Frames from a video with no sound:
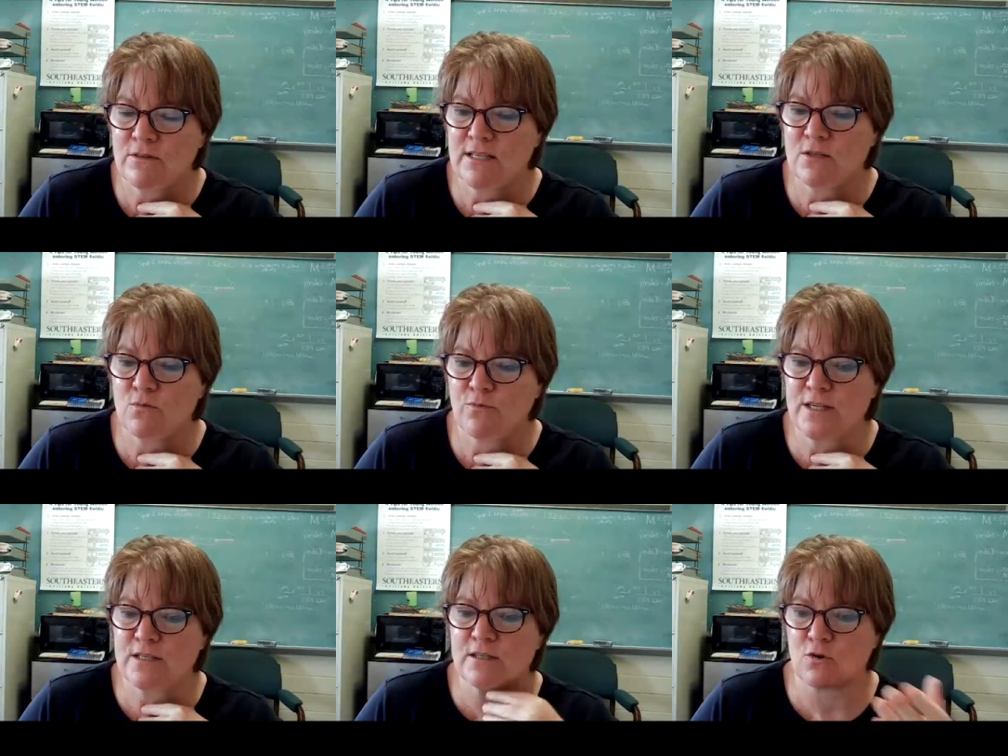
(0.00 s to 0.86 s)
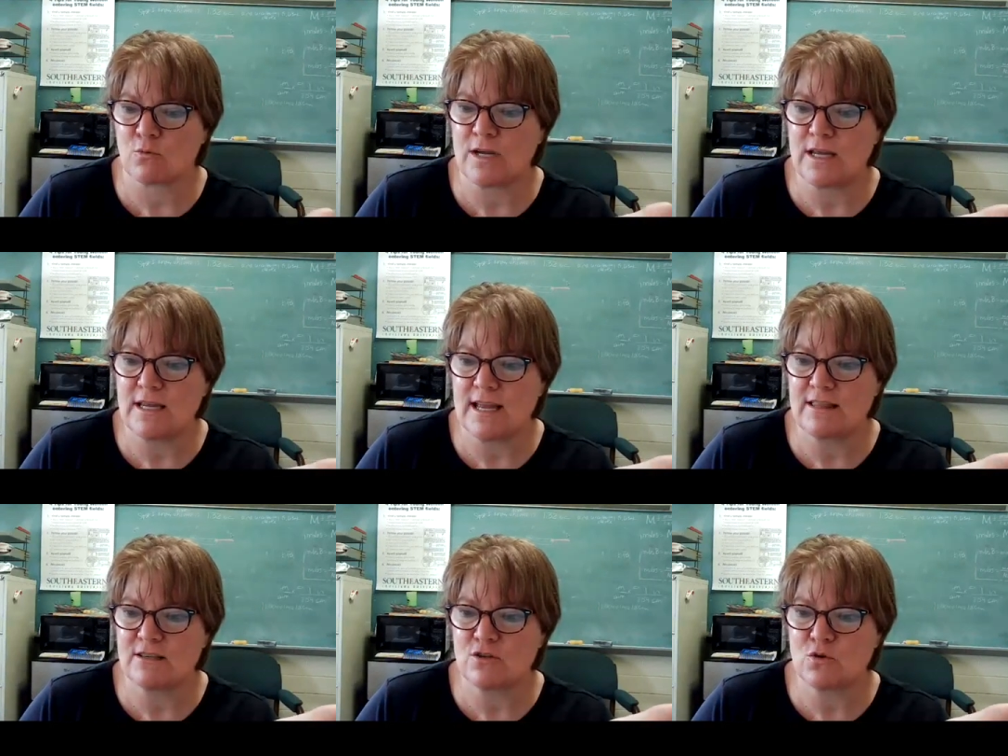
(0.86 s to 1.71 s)
This 3
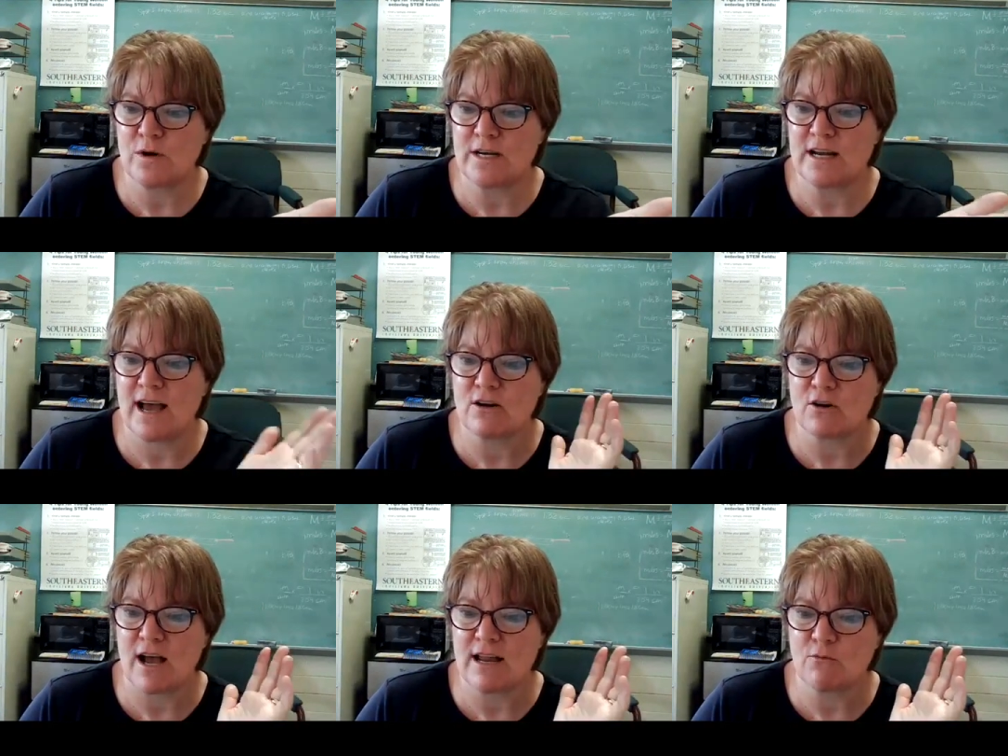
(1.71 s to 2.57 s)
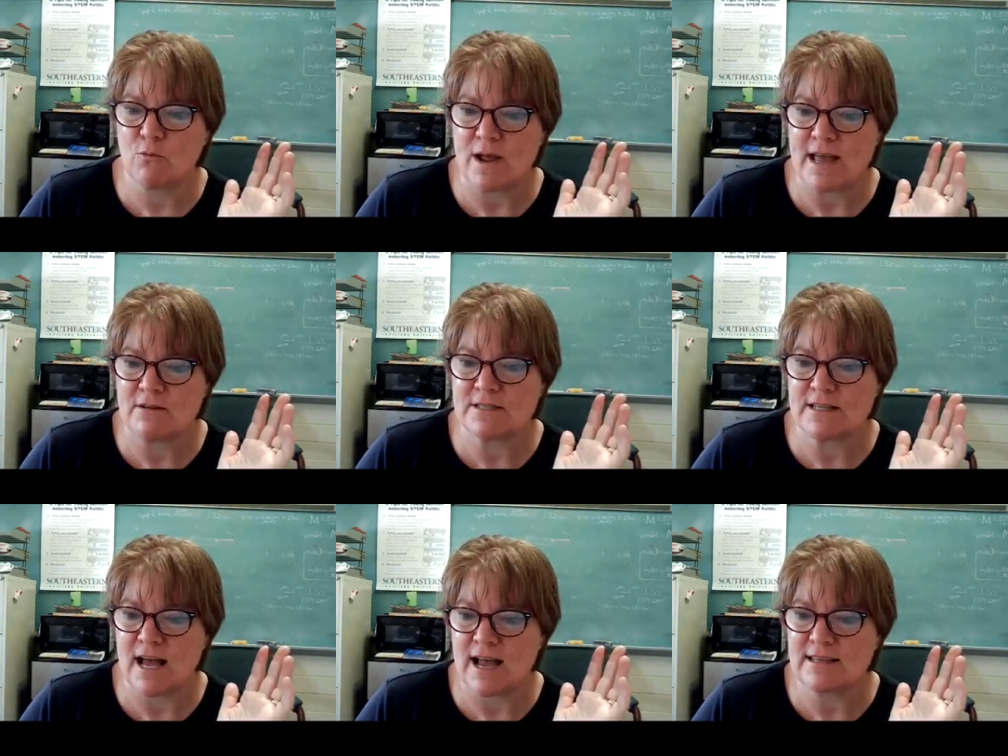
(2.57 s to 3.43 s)
and this 29 are kind of way
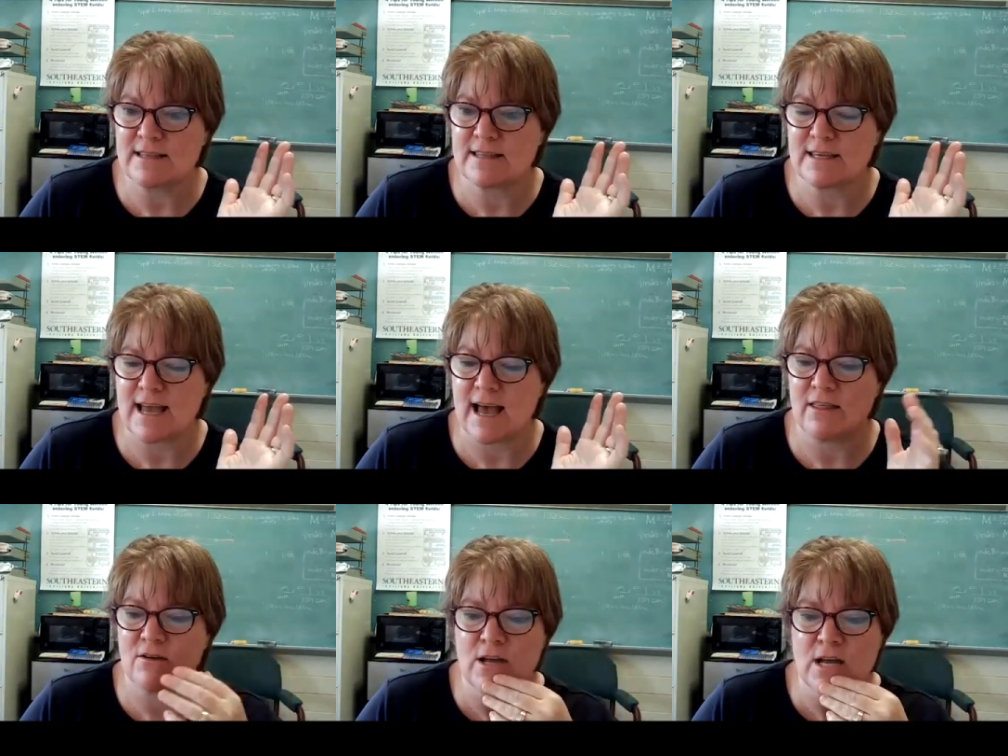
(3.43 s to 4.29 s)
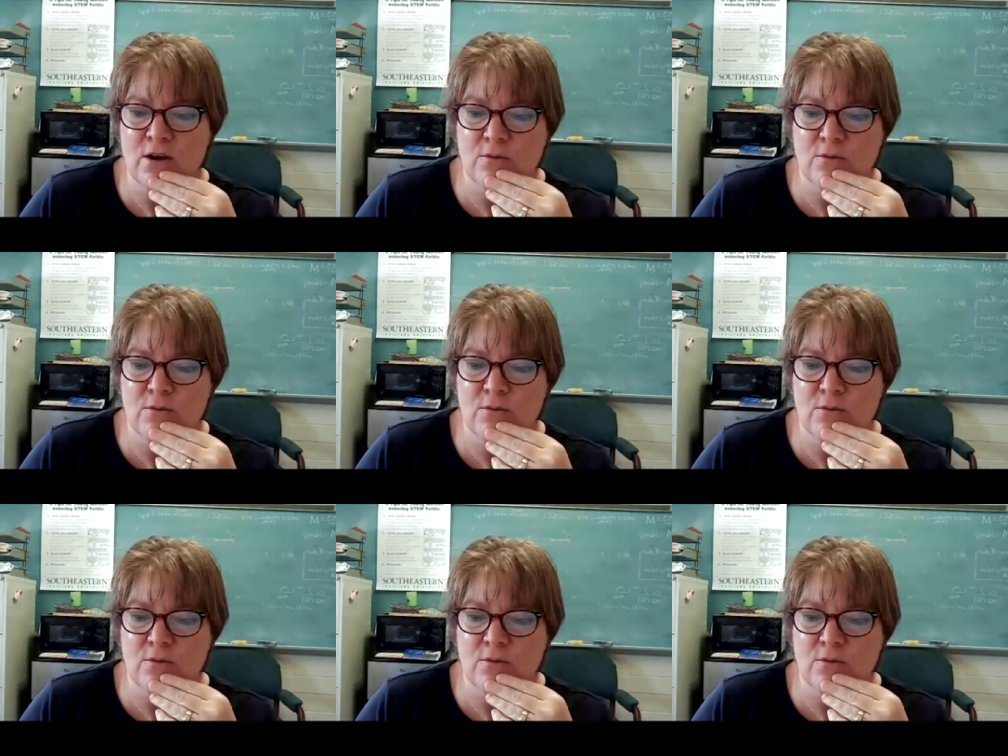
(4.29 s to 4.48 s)
outside the gather.